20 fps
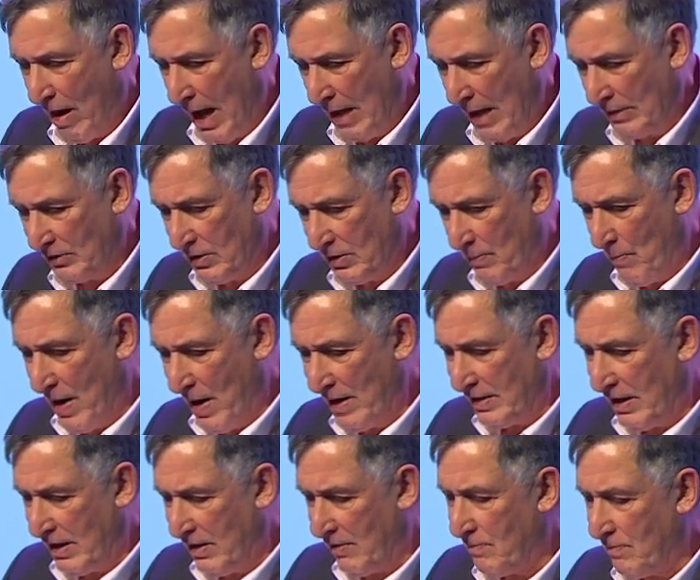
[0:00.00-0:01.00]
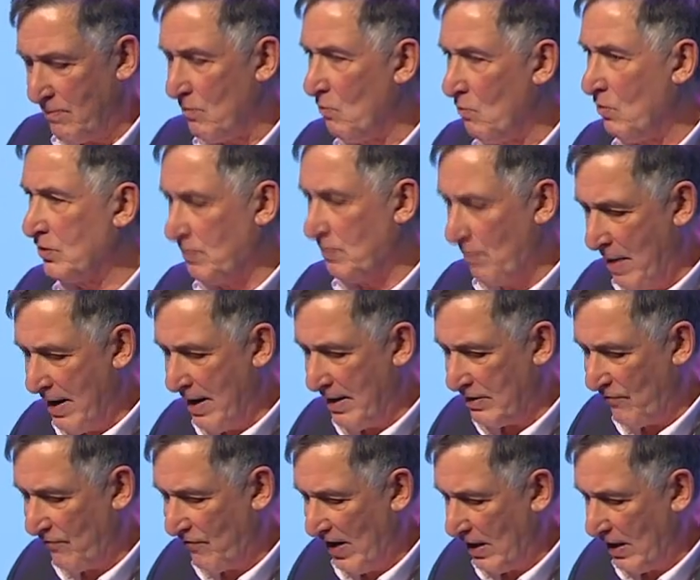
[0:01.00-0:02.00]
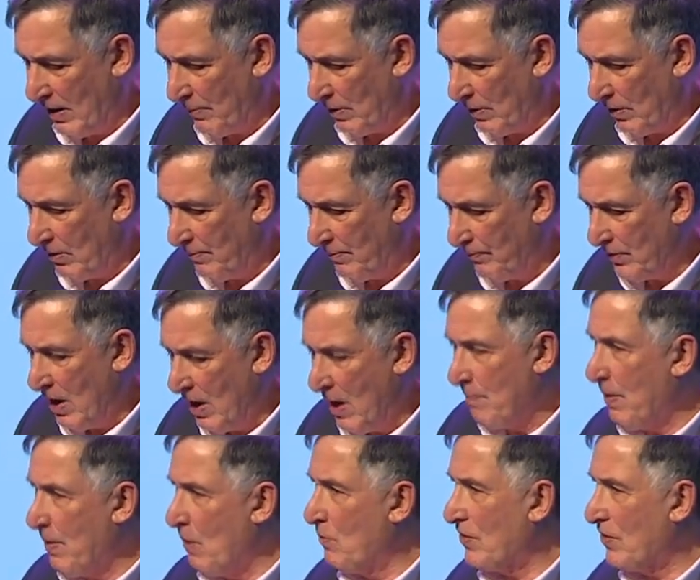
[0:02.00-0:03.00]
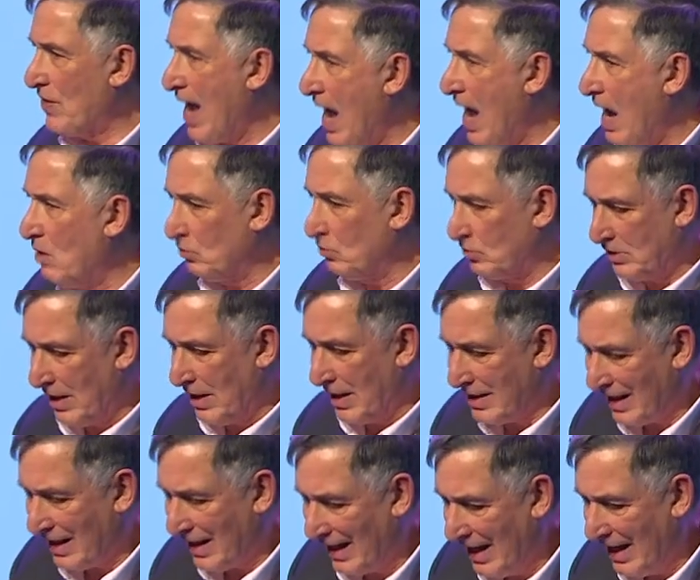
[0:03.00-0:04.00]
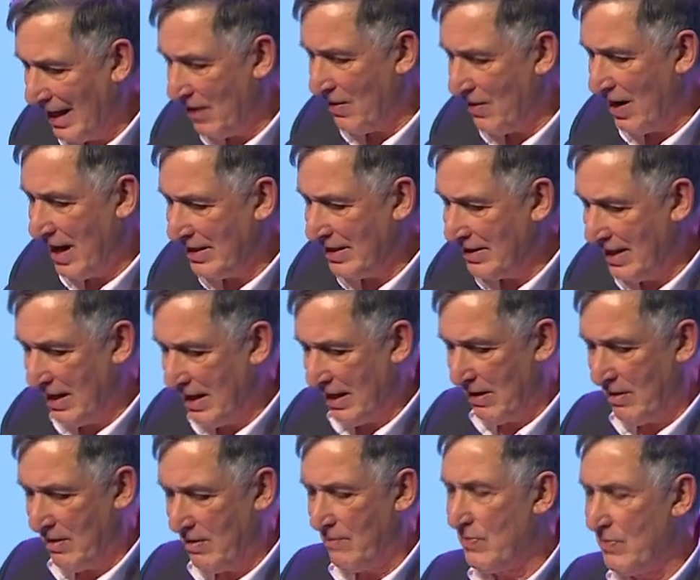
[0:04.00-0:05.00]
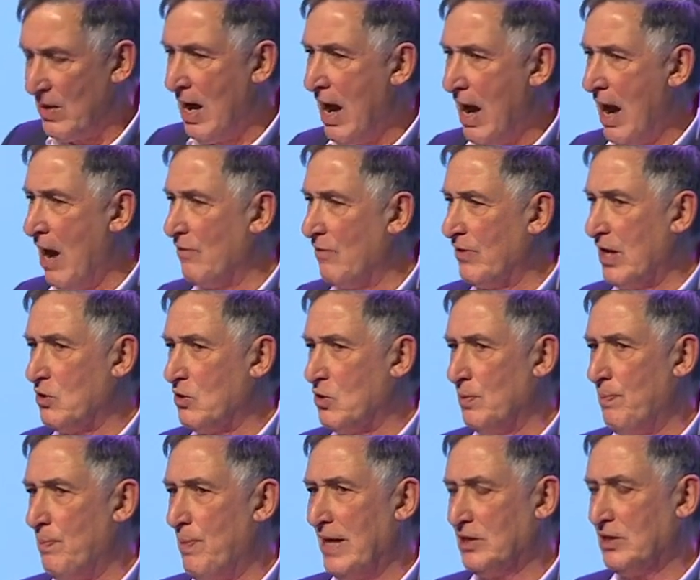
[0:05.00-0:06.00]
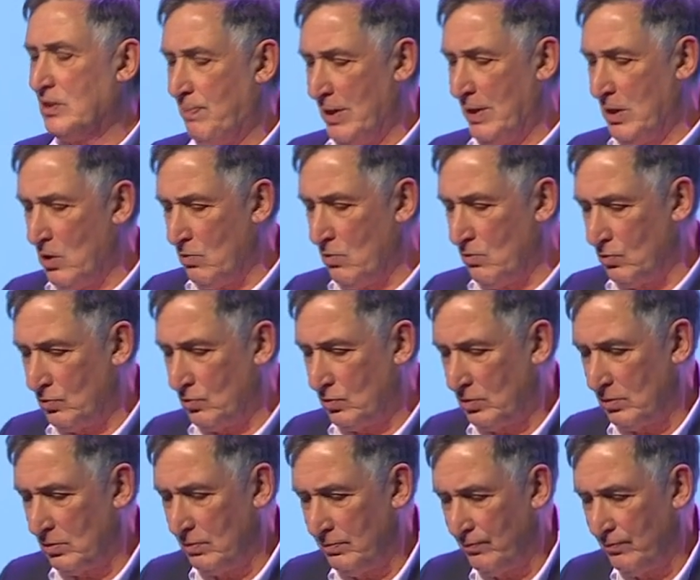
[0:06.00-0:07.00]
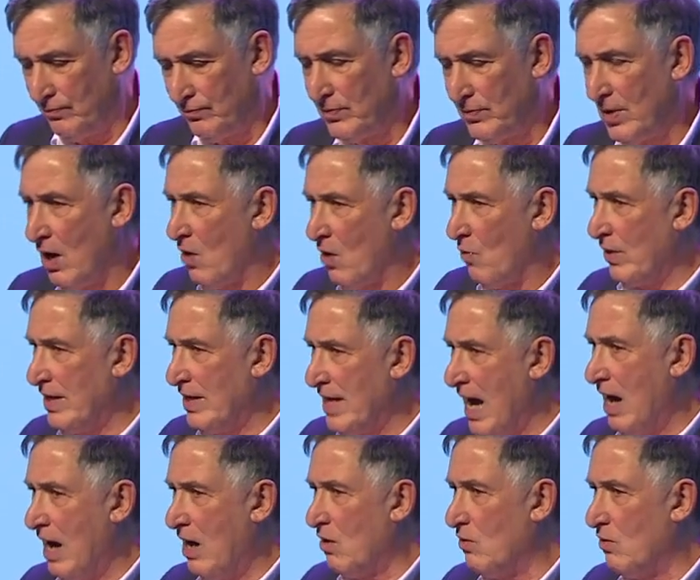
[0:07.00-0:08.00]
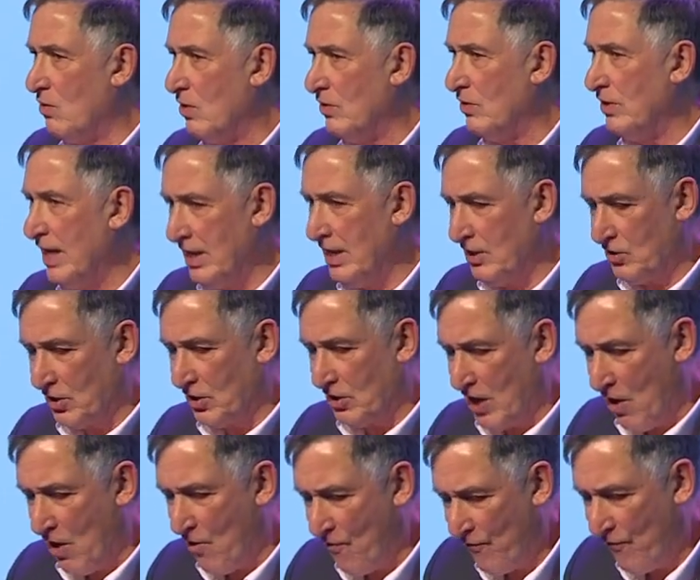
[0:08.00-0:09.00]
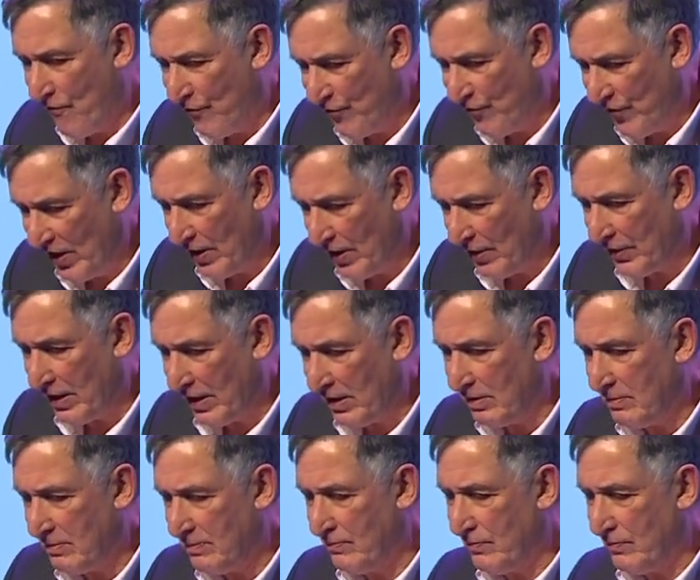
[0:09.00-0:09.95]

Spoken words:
And the money was made available, but without a clear idea how they could best be used. We now need to go further.